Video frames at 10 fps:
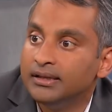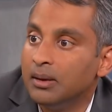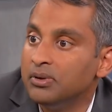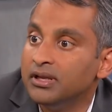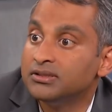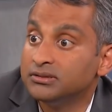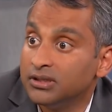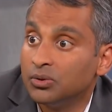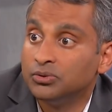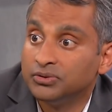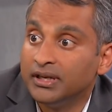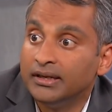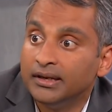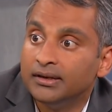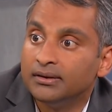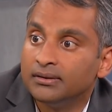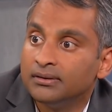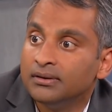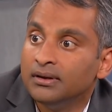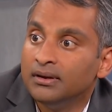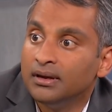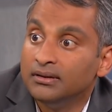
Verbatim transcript: the applications are also sending data. Okay.